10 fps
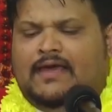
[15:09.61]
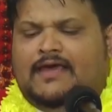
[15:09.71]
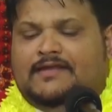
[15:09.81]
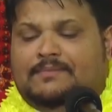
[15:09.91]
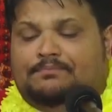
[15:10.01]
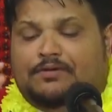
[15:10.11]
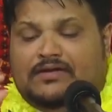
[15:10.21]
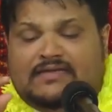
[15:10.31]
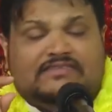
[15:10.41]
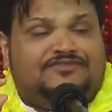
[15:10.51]
In the
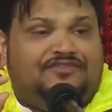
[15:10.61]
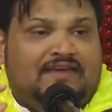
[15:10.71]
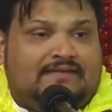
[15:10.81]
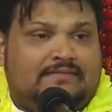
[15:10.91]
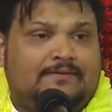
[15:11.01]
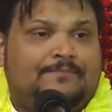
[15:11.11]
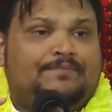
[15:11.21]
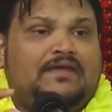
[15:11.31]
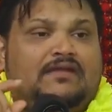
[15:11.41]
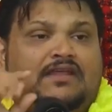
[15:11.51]
Buddhist faith,
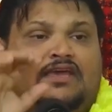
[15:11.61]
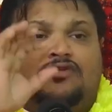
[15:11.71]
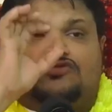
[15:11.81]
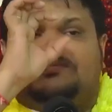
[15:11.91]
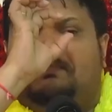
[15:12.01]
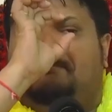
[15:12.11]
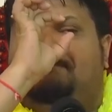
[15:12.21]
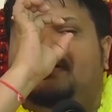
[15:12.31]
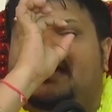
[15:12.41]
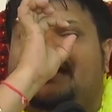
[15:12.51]
they use
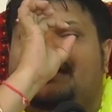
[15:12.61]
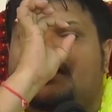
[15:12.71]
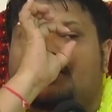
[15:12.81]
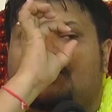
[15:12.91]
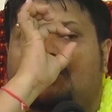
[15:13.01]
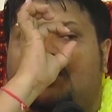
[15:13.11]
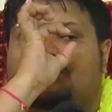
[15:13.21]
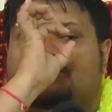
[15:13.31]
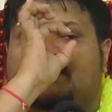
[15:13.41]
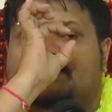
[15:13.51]
big
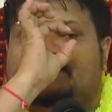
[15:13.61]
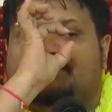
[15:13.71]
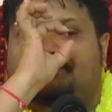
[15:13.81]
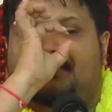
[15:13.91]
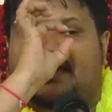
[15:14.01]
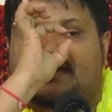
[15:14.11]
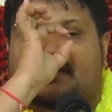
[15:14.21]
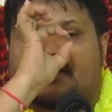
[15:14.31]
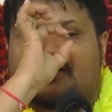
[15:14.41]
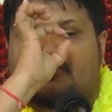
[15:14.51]

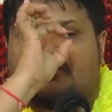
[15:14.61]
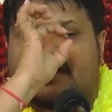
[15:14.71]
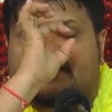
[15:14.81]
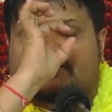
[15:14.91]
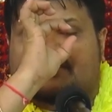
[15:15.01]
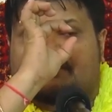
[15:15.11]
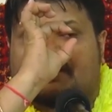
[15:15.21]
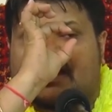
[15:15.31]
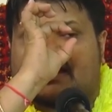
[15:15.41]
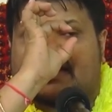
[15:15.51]
big grains on
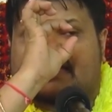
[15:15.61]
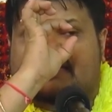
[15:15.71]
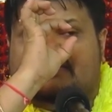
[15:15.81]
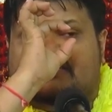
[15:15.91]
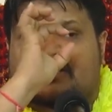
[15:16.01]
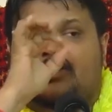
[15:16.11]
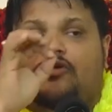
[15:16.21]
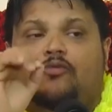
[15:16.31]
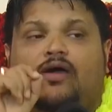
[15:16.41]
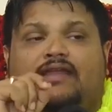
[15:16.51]
mala like this.
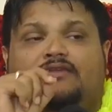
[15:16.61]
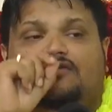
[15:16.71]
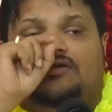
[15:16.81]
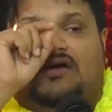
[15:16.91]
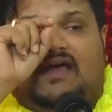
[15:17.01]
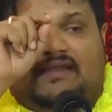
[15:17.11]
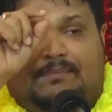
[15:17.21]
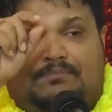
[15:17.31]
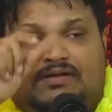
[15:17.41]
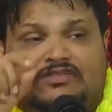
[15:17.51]
When you look at a
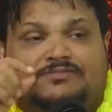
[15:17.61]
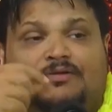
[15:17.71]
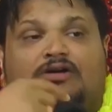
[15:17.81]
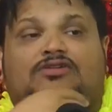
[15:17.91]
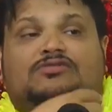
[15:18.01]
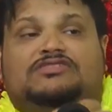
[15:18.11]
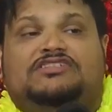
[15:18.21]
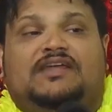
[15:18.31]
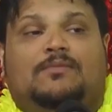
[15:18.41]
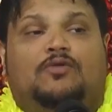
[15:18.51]
Buddhist monk, you'll
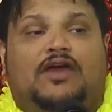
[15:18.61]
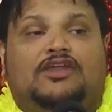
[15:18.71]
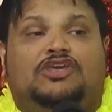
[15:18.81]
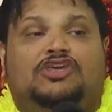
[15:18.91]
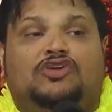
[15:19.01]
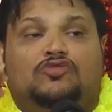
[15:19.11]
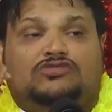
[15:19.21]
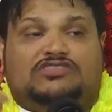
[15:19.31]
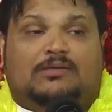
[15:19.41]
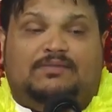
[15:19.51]
see them wearing
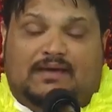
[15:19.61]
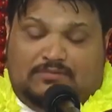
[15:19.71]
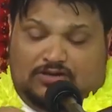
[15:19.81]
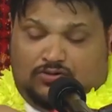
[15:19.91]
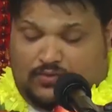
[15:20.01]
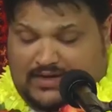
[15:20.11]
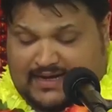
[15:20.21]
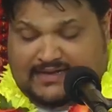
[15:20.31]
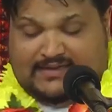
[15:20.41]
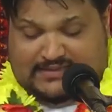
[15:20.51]
huge, sometimes they don't wear it
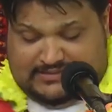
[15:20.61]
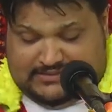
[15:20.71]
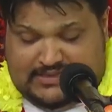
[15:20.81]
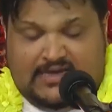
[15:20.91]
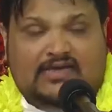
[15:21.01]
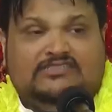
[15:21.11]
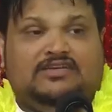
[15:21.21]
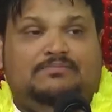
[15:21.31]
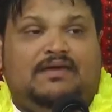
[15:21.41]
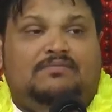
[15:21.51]
like this.
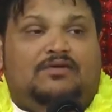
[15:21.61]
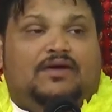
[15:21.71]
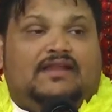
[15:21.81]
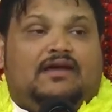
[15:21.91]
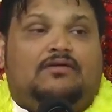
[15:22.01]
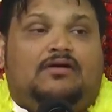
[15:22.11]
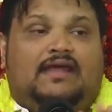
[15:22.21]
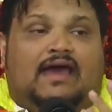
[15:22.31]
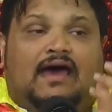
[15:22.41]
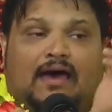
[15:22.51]
Sometimes they wear it around
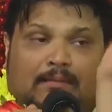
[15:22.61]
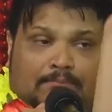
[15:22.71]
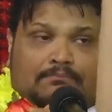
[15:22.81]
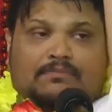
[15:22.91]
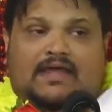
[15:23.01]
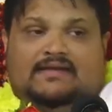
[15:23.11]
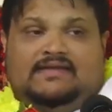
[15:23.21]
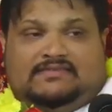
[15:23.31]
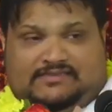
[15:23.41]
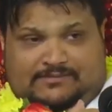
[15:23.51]
their arm like
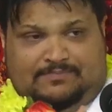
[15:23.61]
this